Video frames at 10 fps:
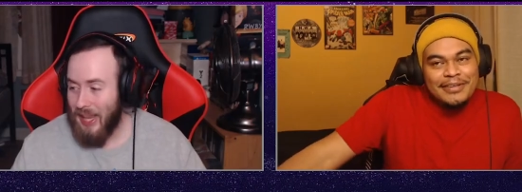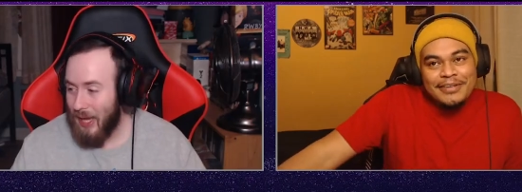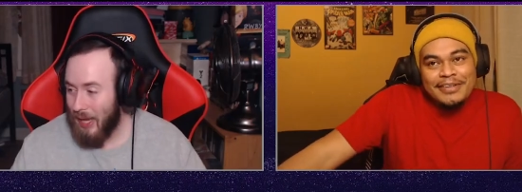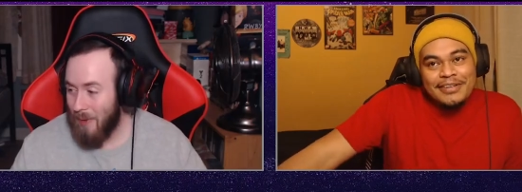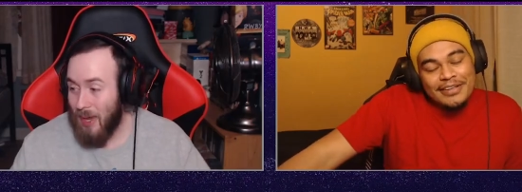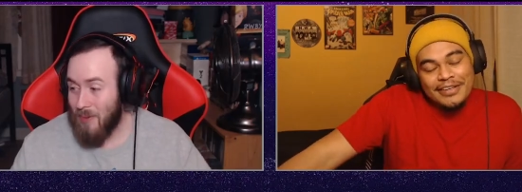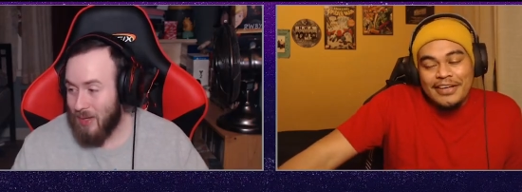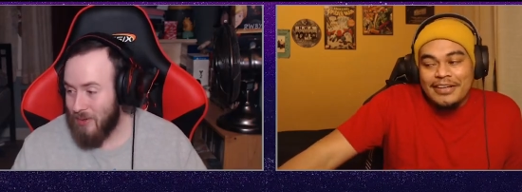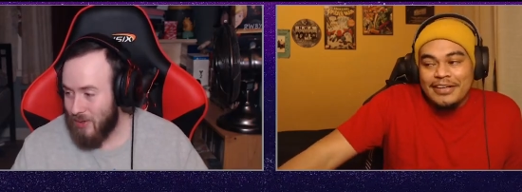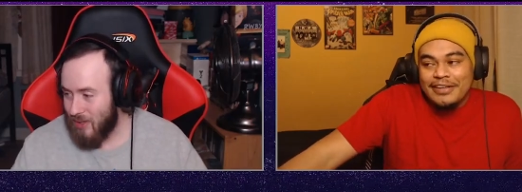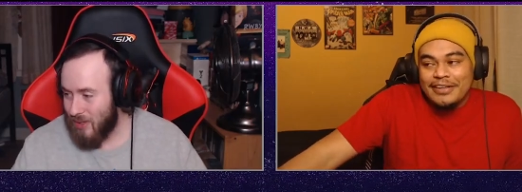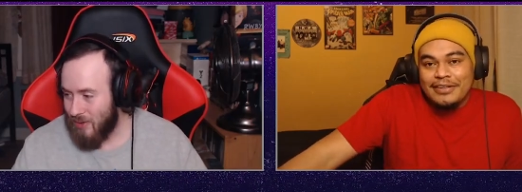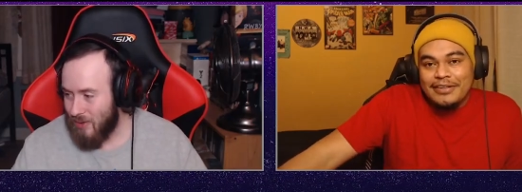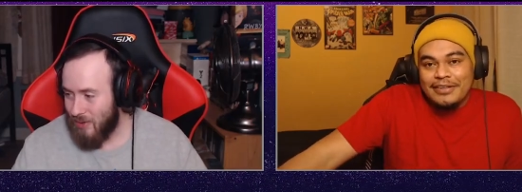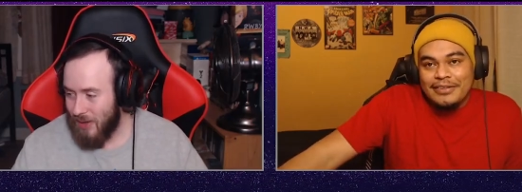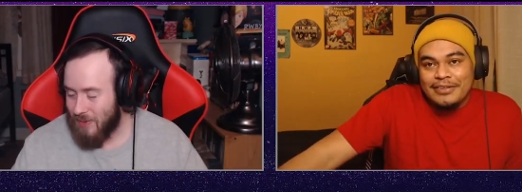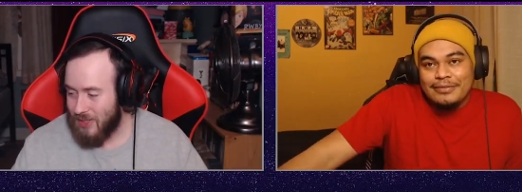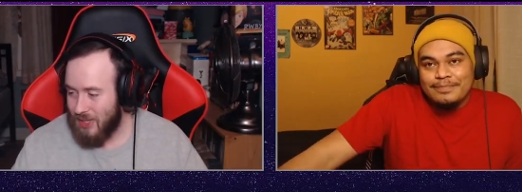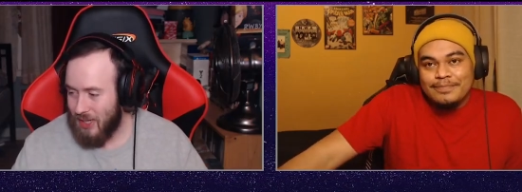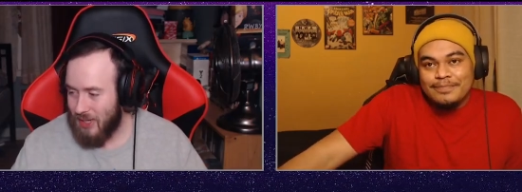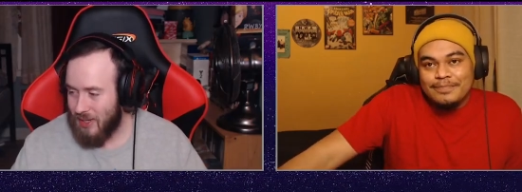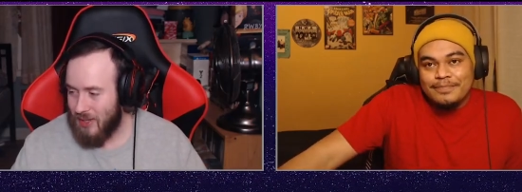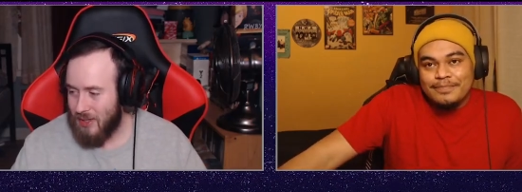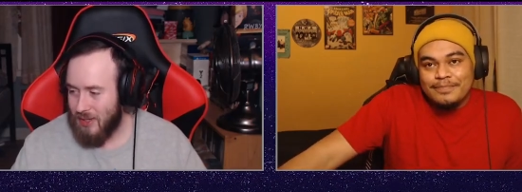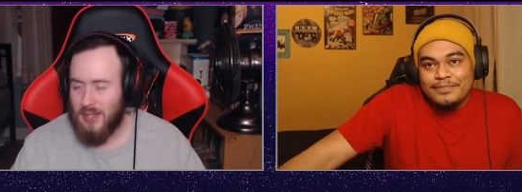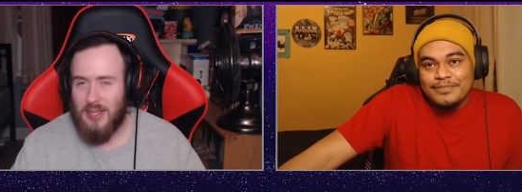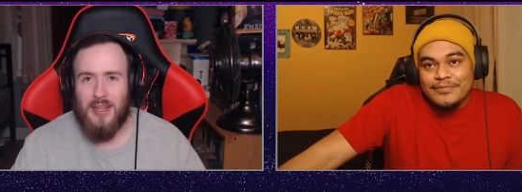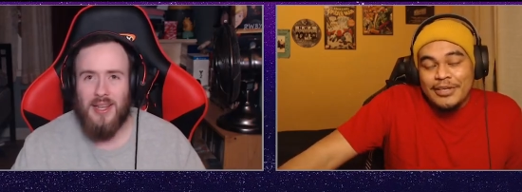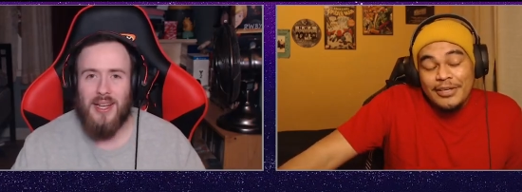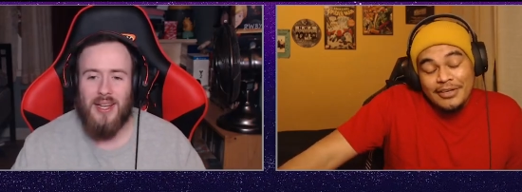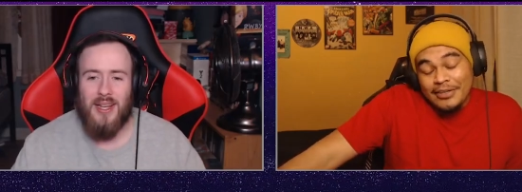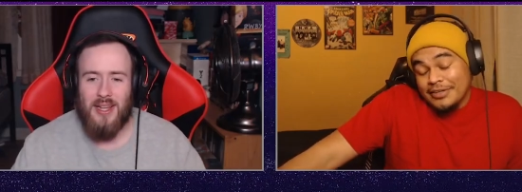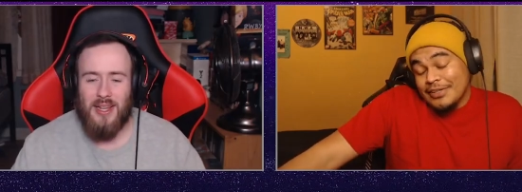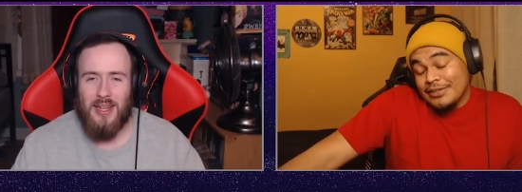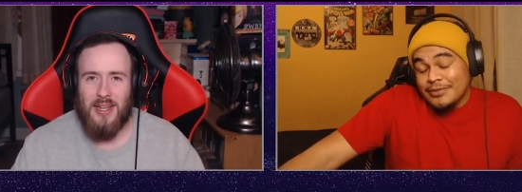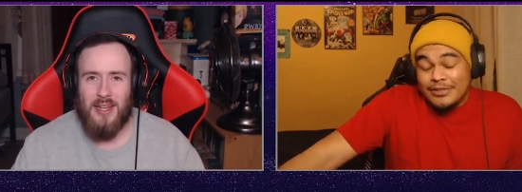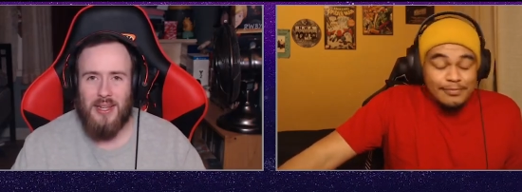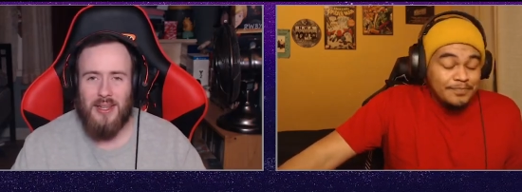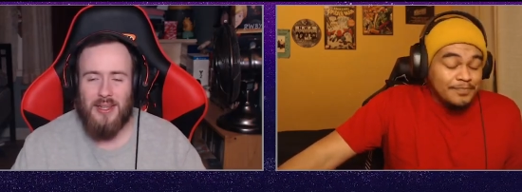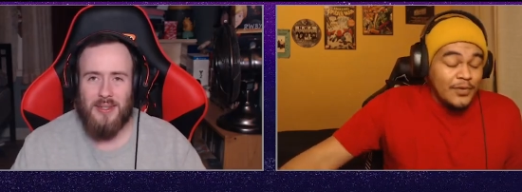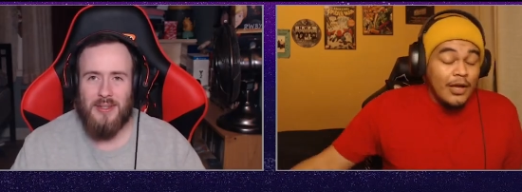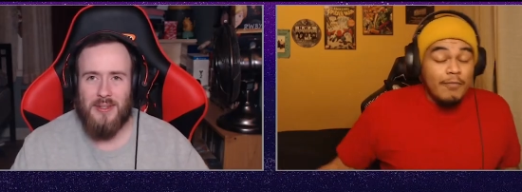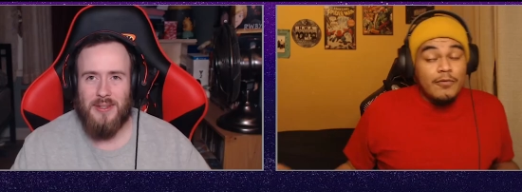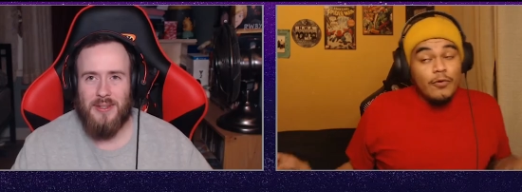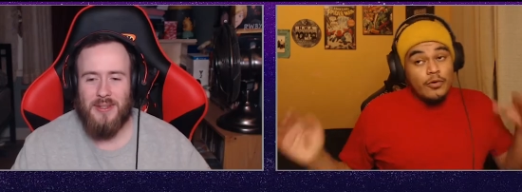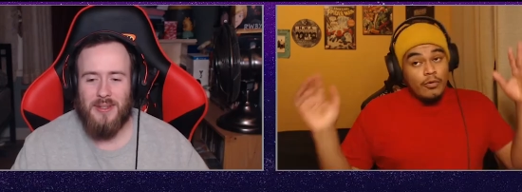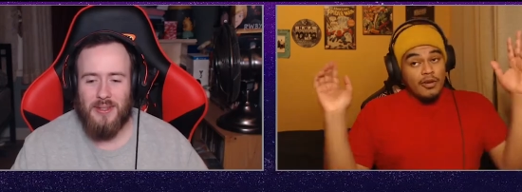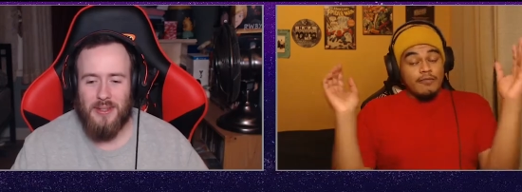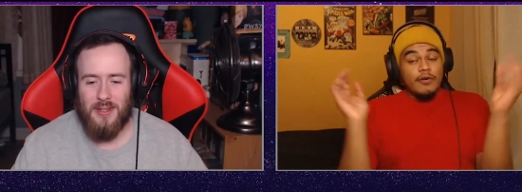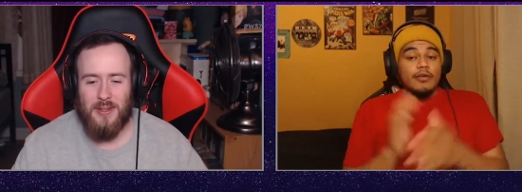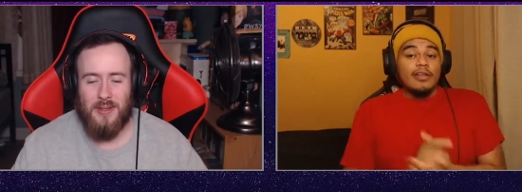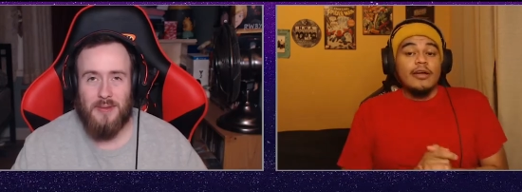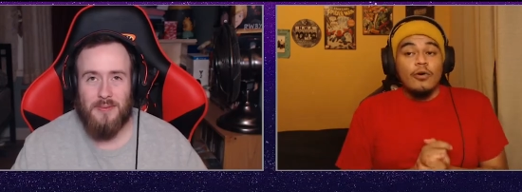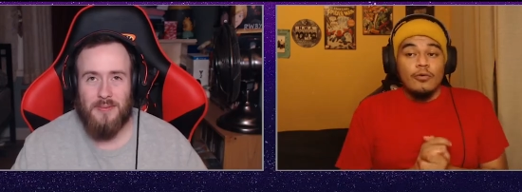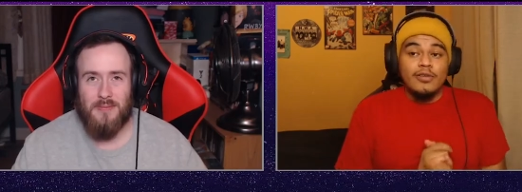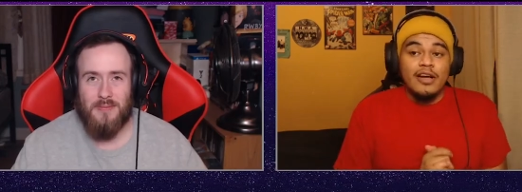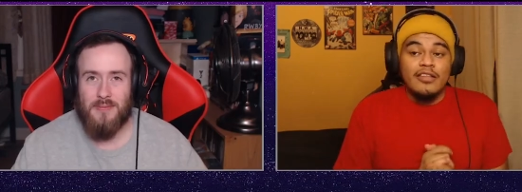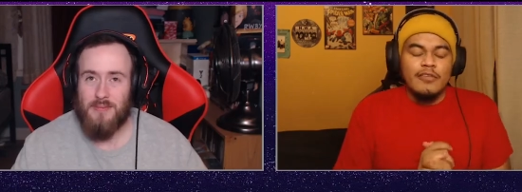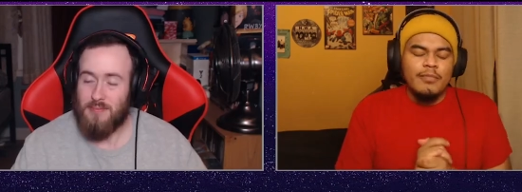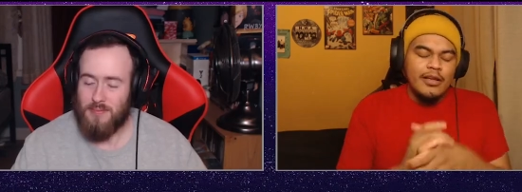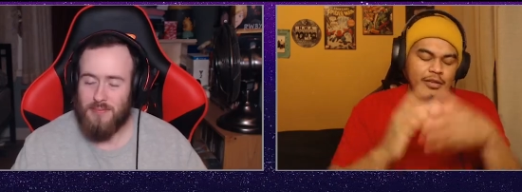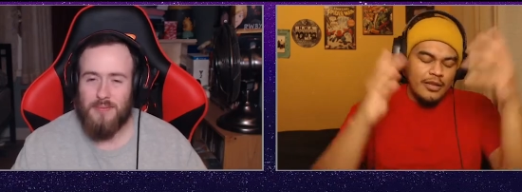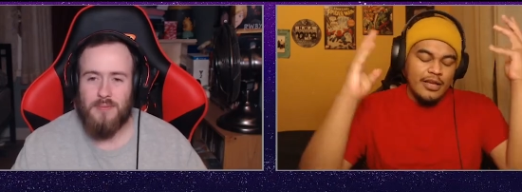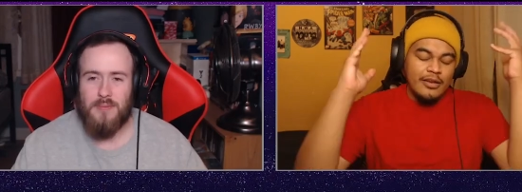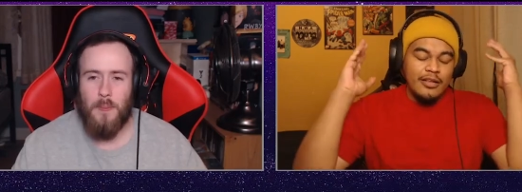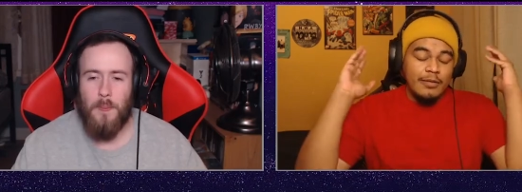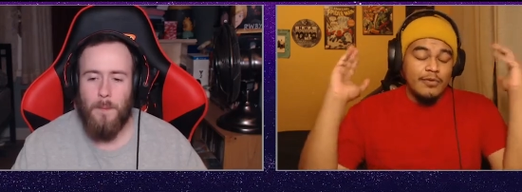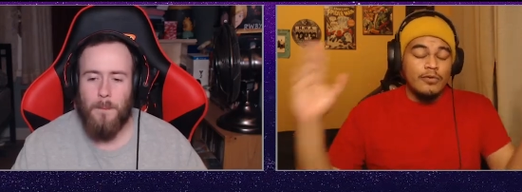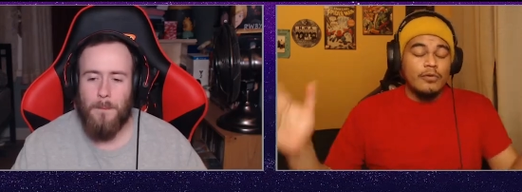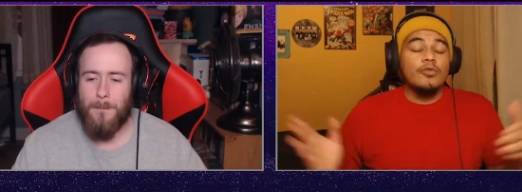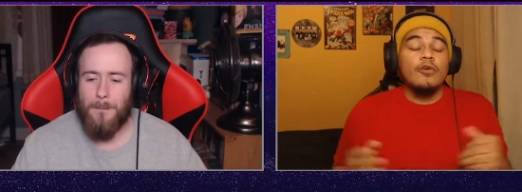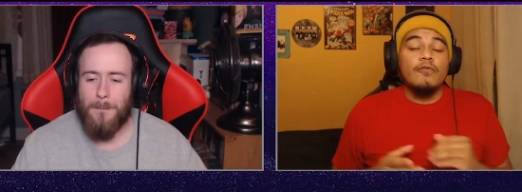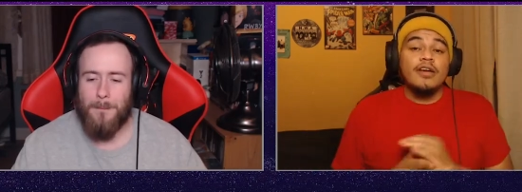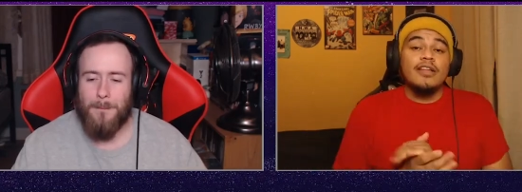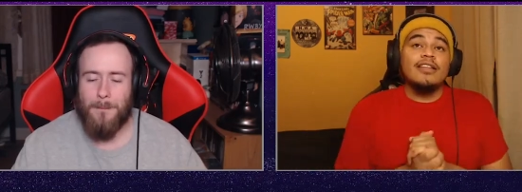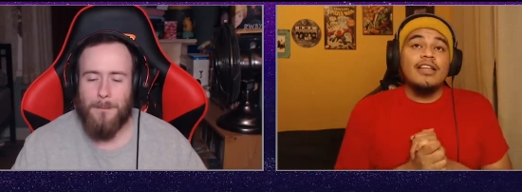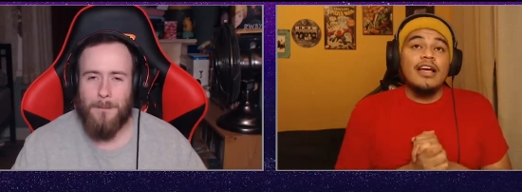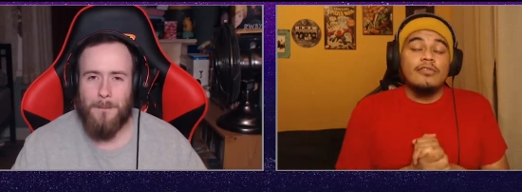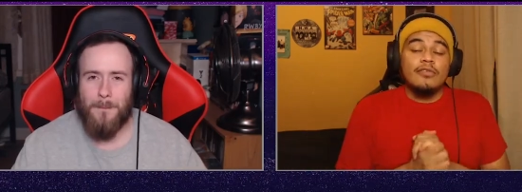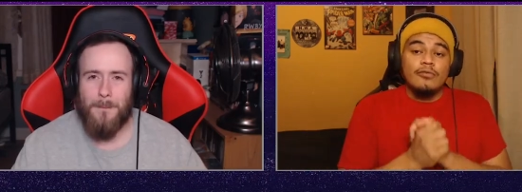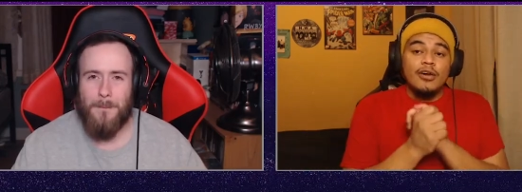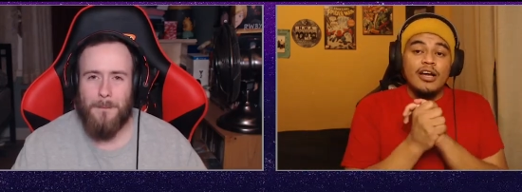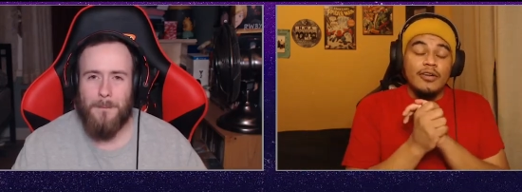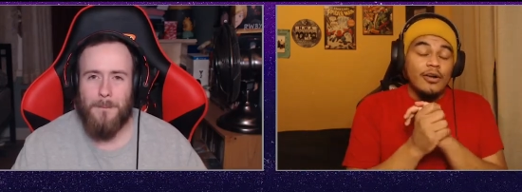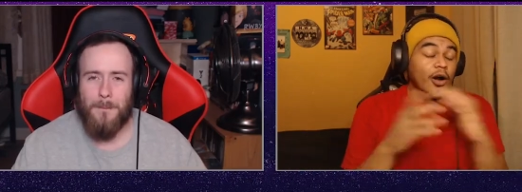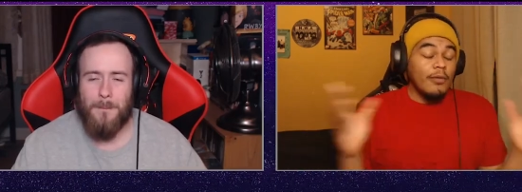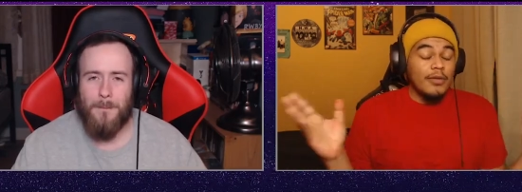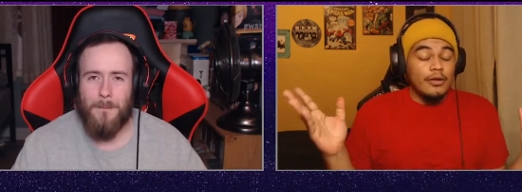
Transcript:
Speaker 1: Yeah, maybe yeah. we'll we'll have to see.
Speaker 2: Uh, yeah, well, before we go any further, like always, guys, if you make it to the end of the episode, don't forget to like, subscribe, and comment.